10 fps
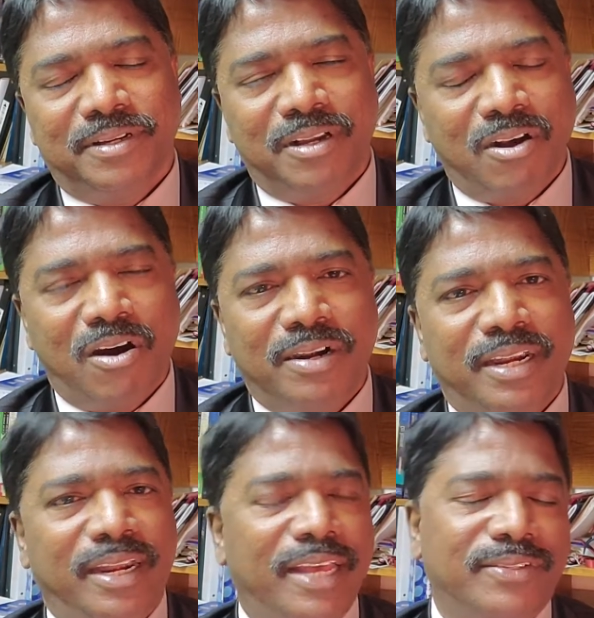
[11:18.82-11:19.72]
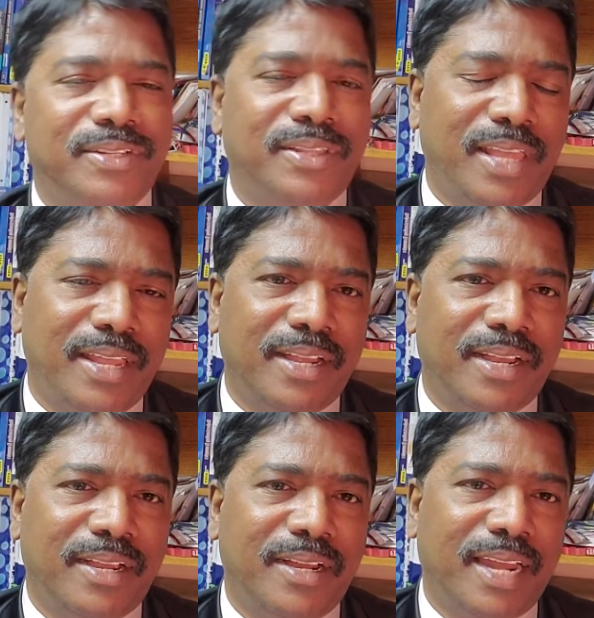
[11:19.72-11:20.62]
God doesn't think
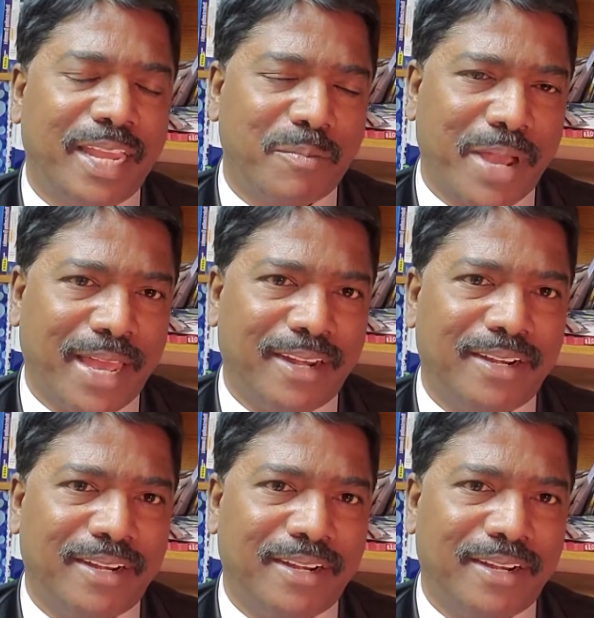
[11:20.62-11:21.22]
like man.